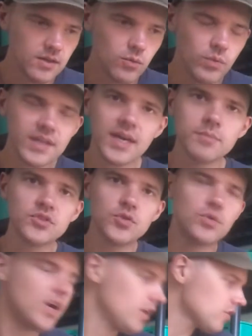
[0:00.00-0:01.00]
when it comes
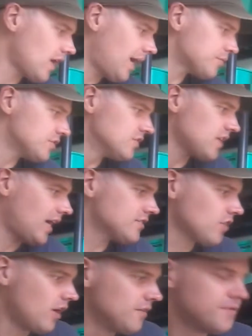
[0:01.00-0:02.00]
to color options, I
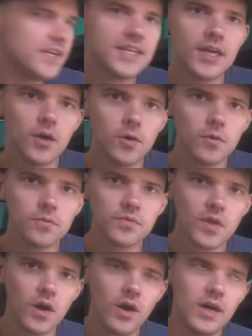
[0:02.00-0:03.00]
saw a video
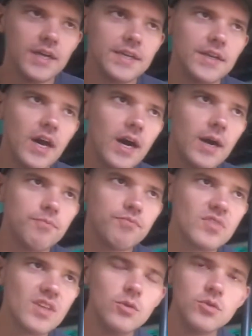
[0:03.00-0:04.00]
on,
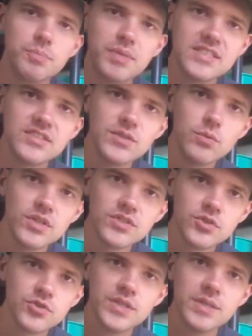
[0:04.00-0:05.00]
it was PC
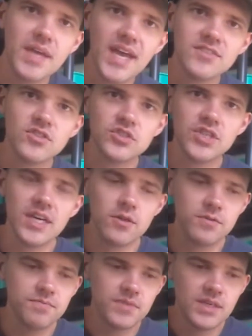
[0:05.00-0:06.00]
Wizard Dreamcastic
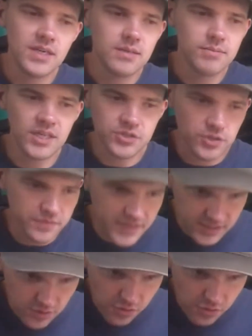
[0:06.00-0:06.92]
channel. I'm not sure if he has